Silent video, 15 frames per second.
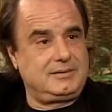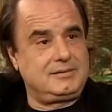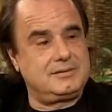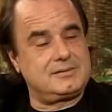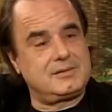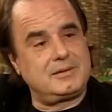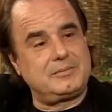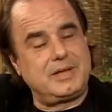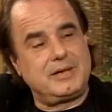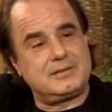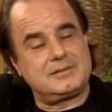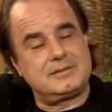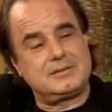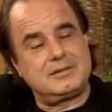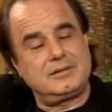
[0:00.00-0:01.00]
Zen
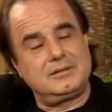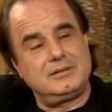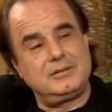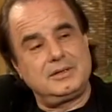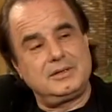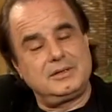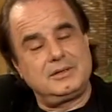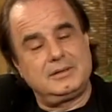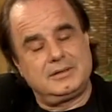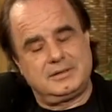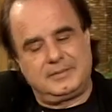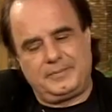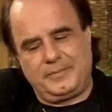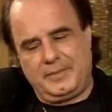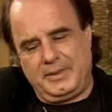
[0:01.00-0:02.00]
masters, including
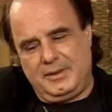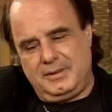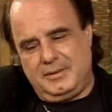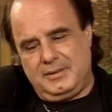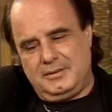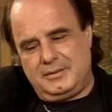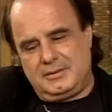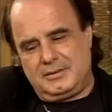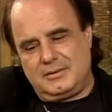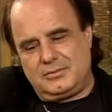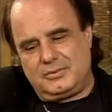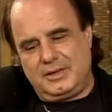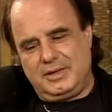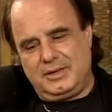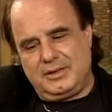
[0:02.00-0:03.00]

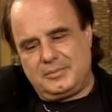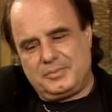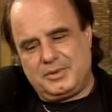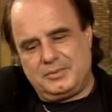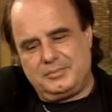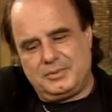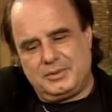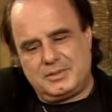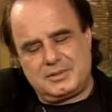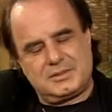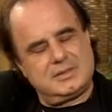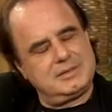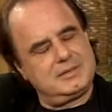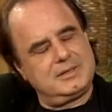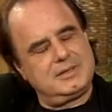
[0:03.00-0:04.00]
reading up on books
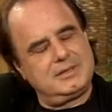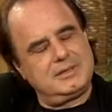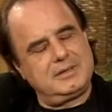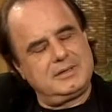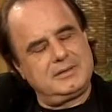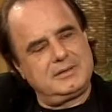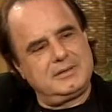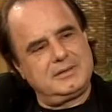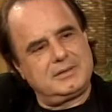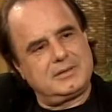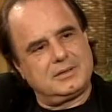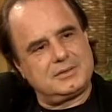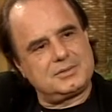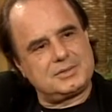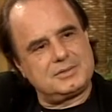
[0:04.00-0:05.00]
and
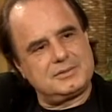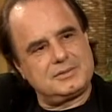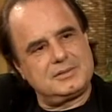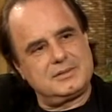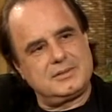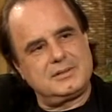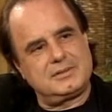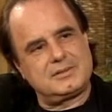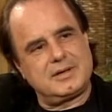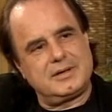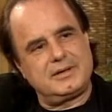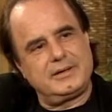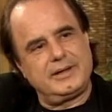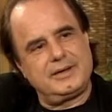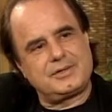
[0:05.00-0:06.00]
cultures and things of
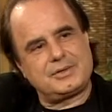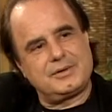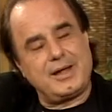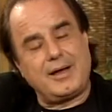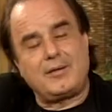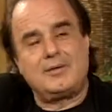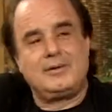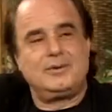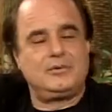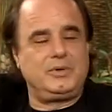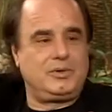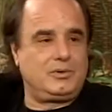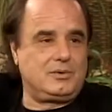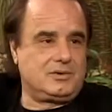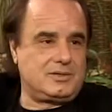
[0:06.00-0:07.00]
that nature. Now,
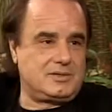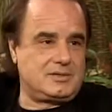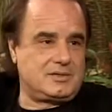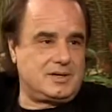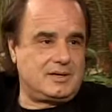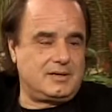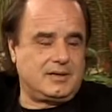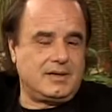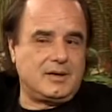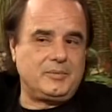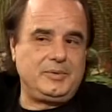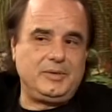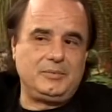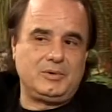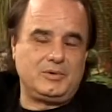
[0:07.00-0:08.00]
we call it Zen. A lot
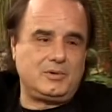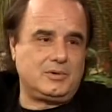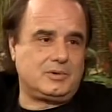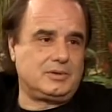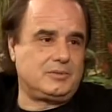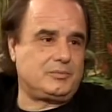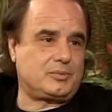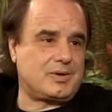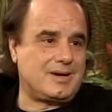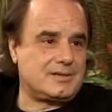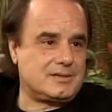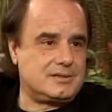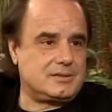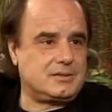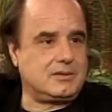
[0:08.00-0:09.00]
of people call it presence.